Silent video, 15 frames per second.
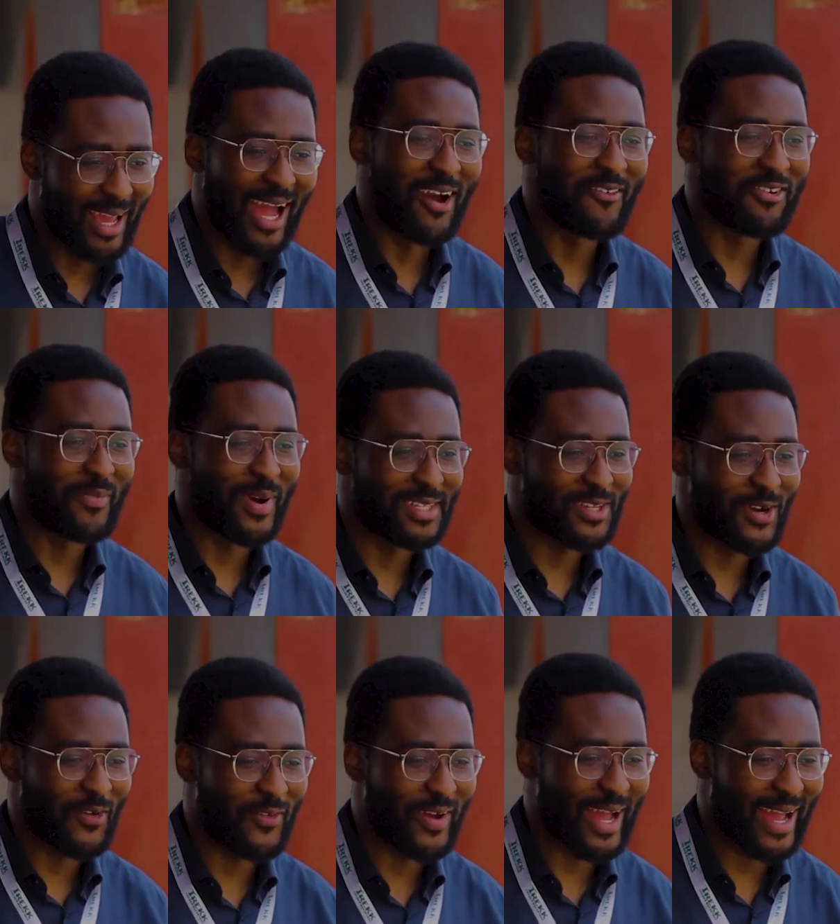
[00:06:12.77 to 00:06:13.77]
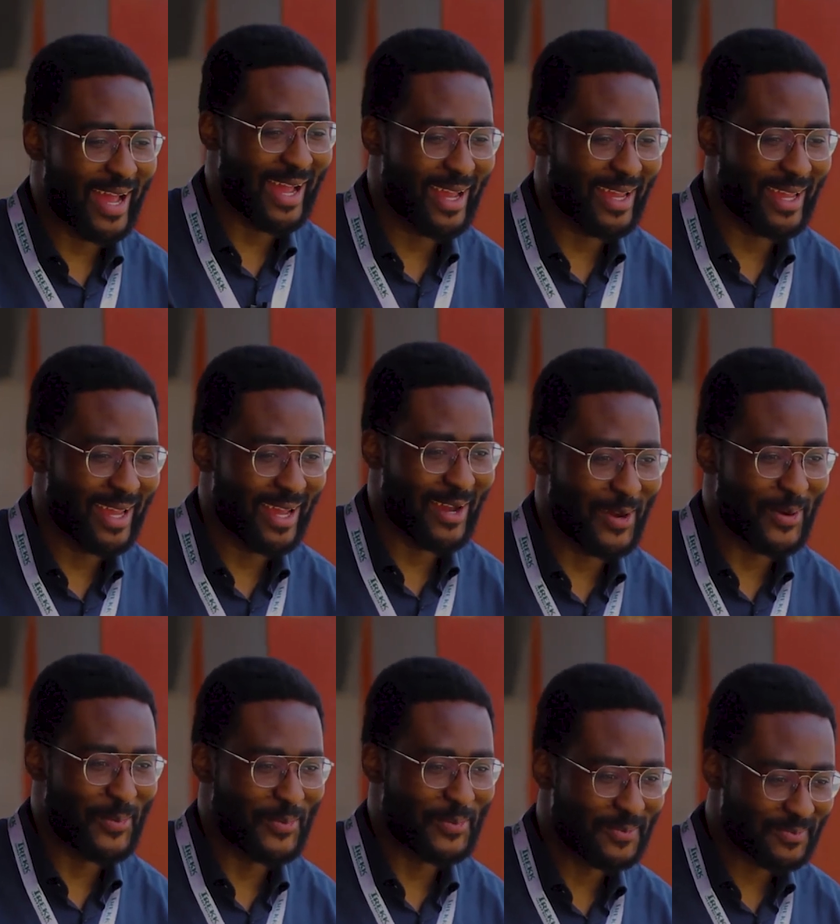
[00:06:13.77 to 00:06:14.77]
And for myself, I,
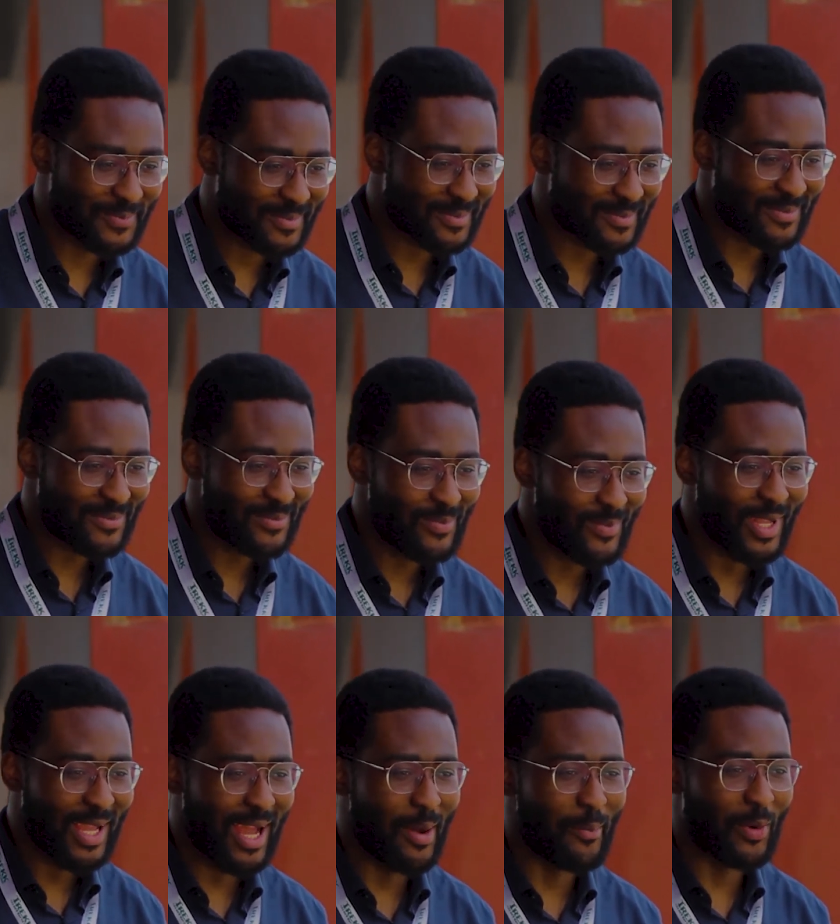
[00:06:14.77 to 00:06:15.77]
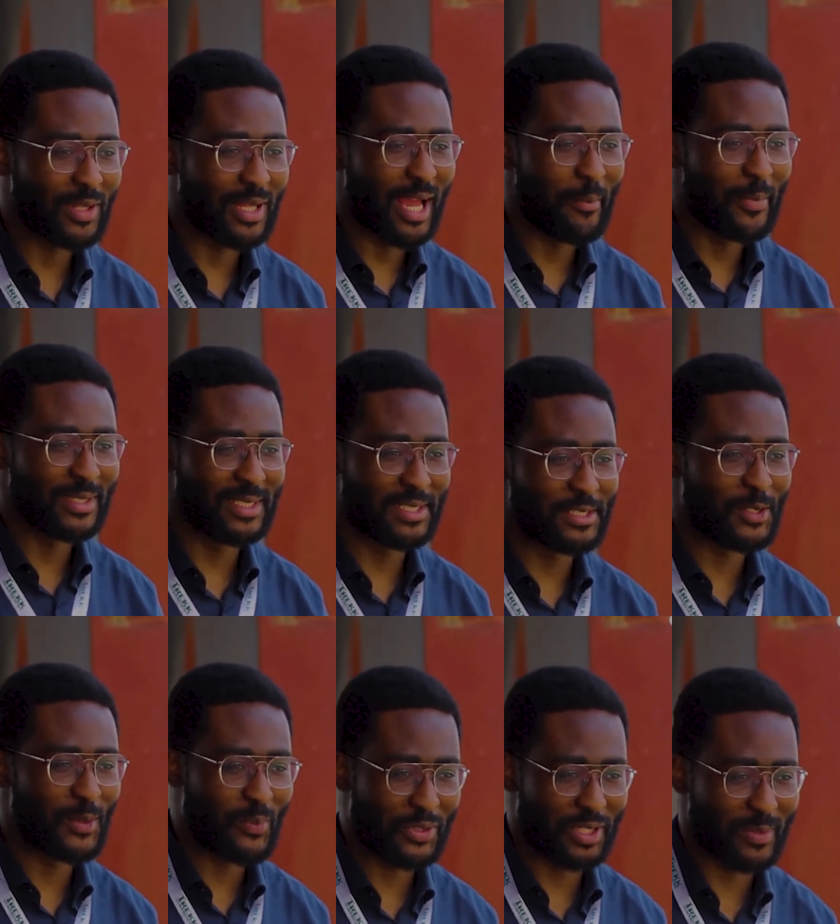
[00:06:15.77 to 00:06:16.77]
um, I'm, a, I'm a
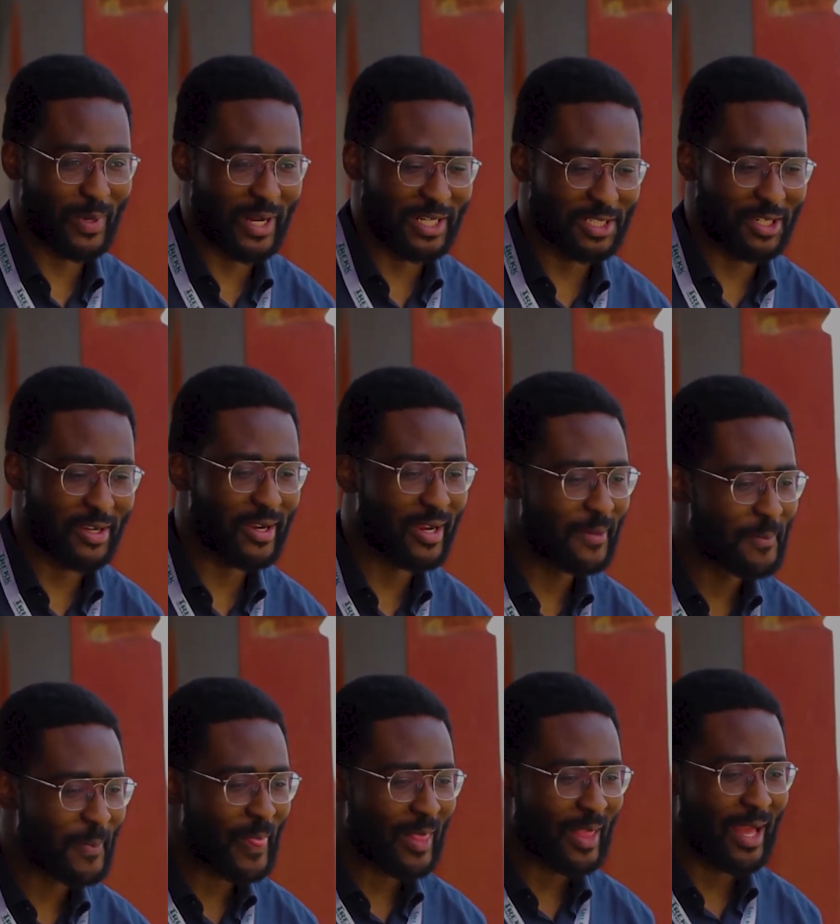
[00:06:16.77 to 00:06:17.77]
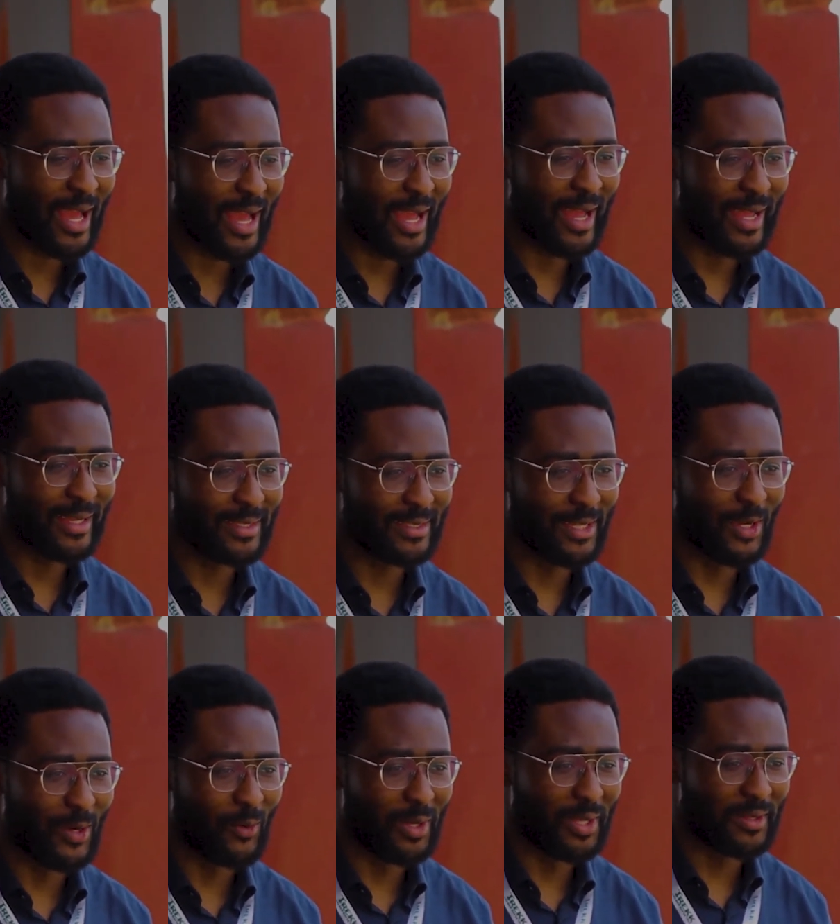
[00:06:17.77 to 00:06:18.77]
digital project manager. I
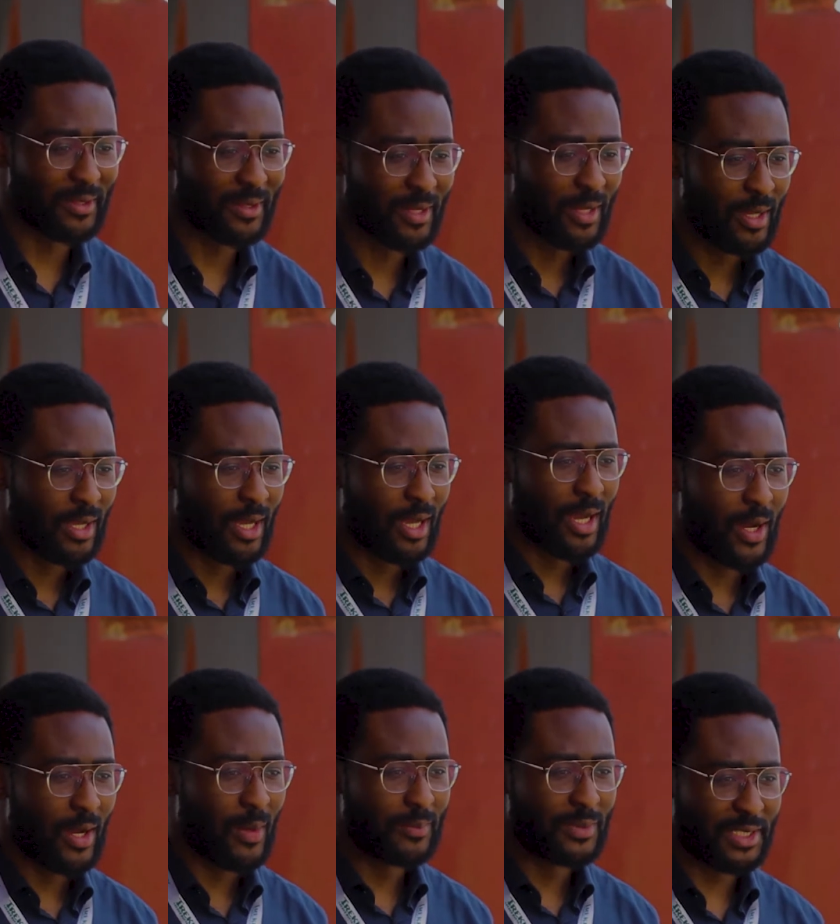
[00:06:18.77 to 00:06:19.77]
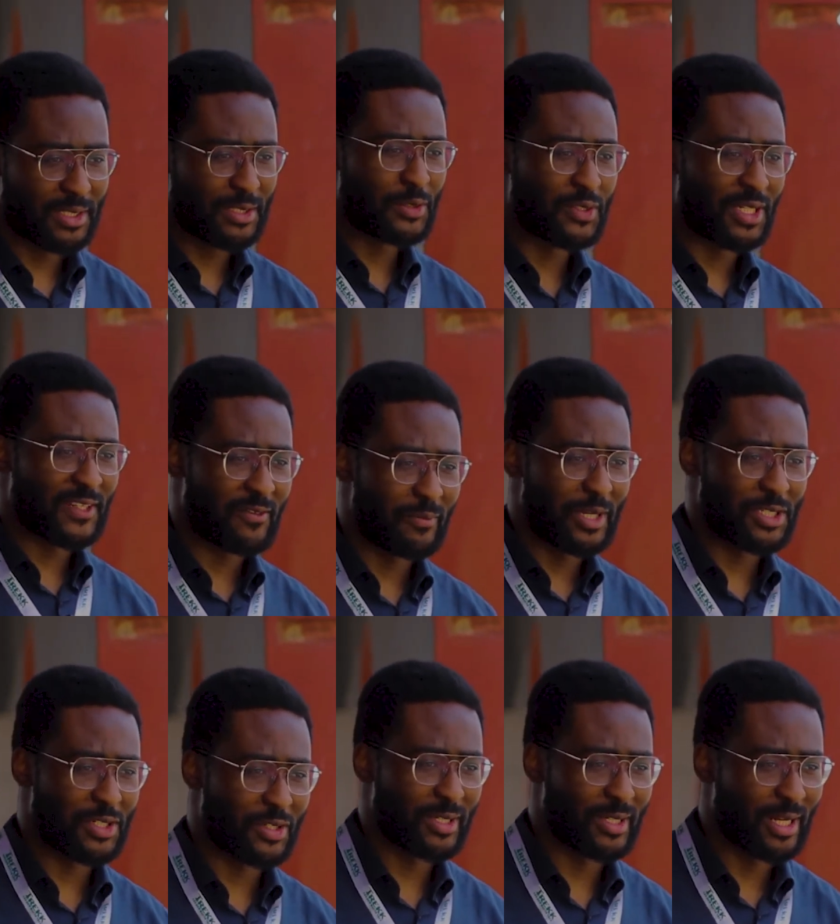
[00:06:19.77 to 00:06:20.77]
deal with um, digital
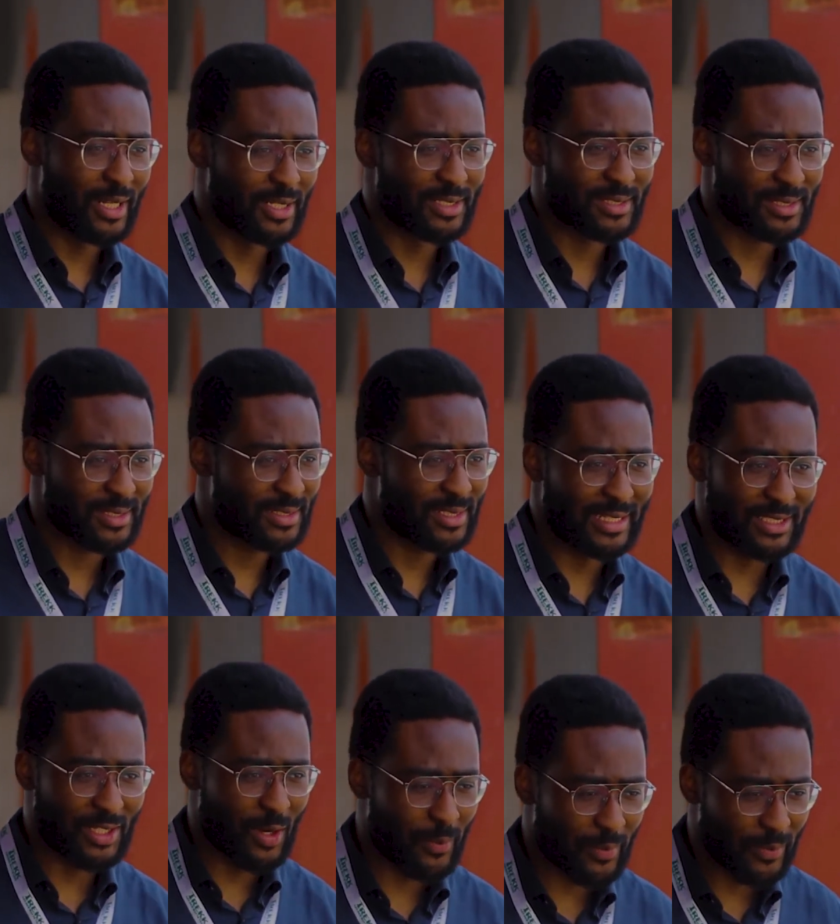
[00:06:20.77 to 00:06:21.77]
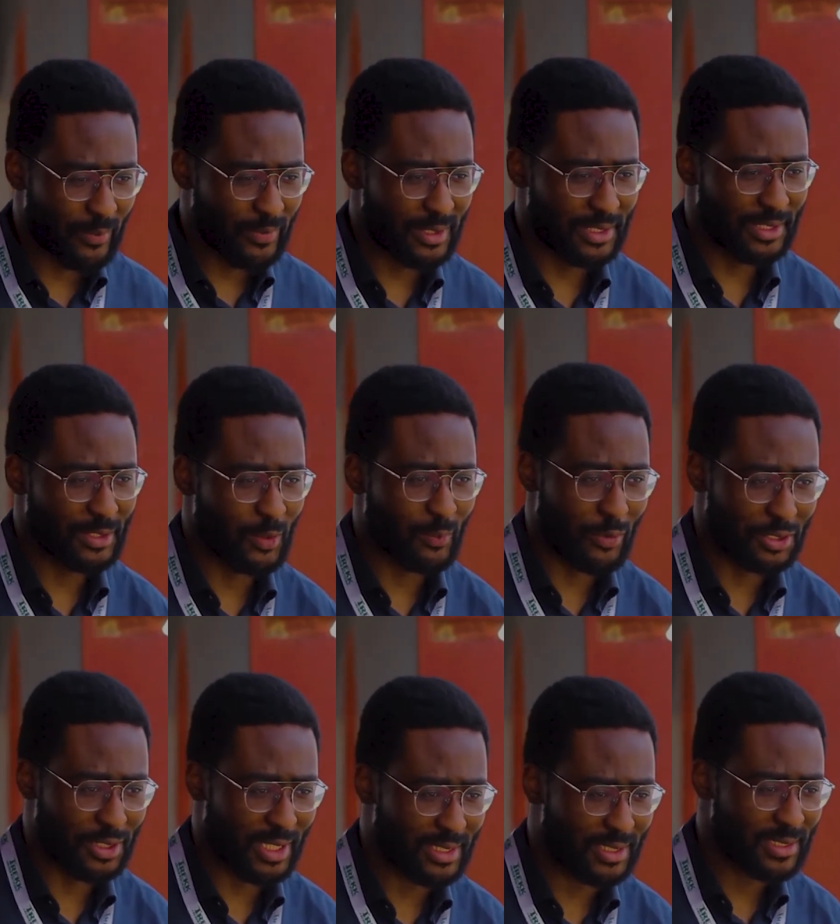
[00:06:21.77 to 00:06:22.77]
transformation and setting up digital
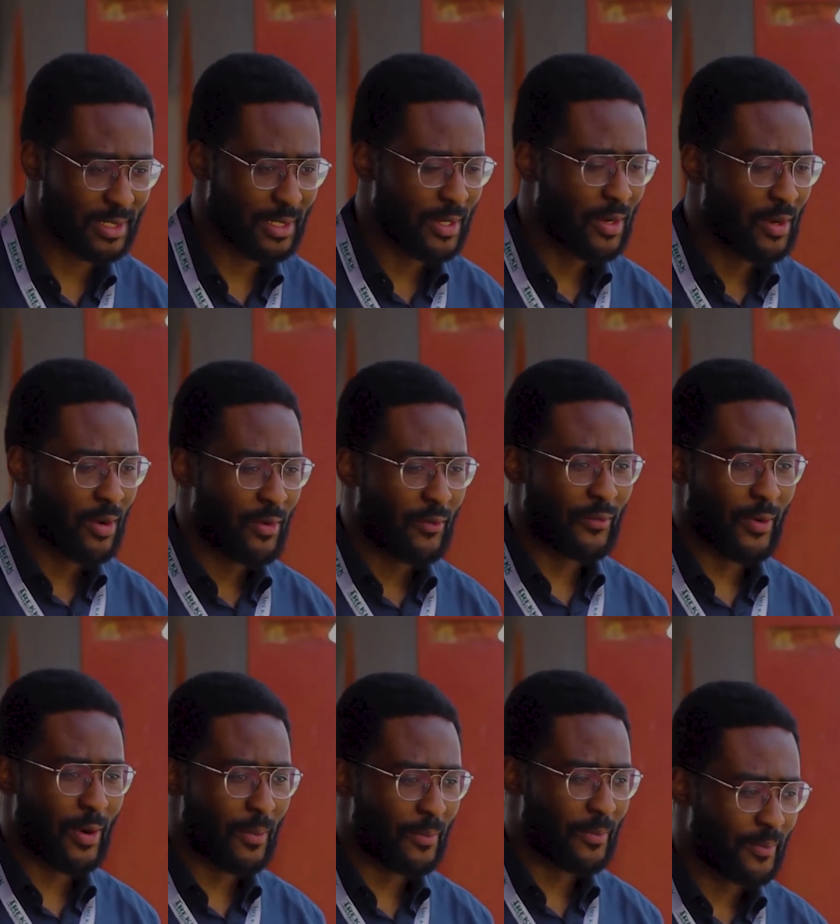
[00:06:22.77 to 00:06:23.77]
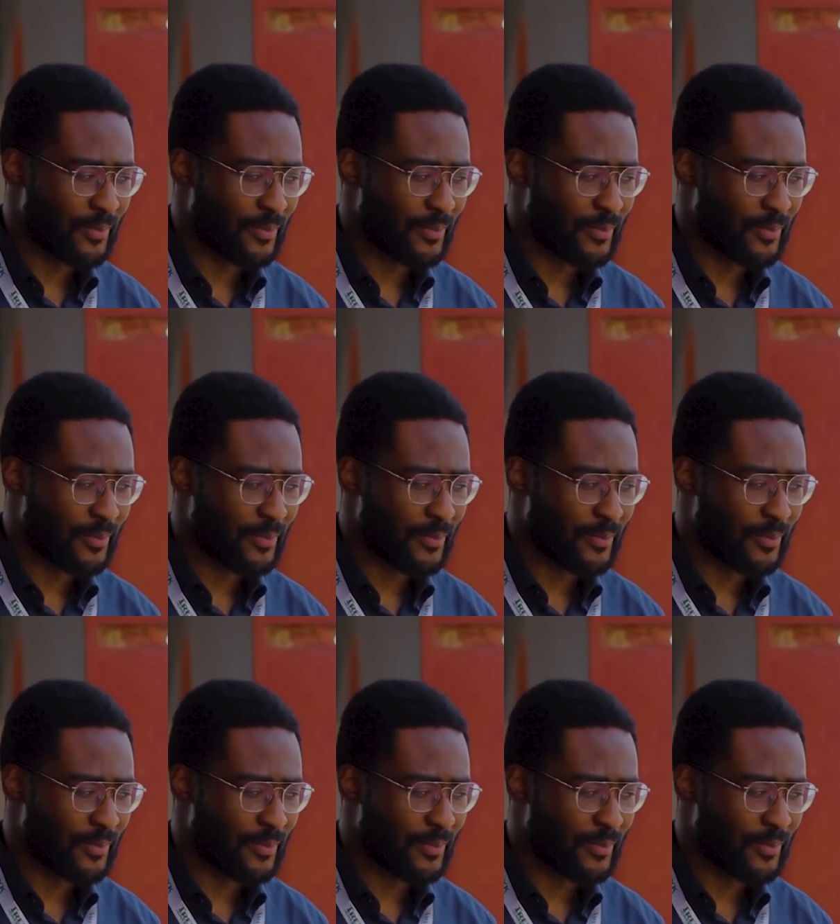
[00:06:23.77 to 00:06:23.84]
projects from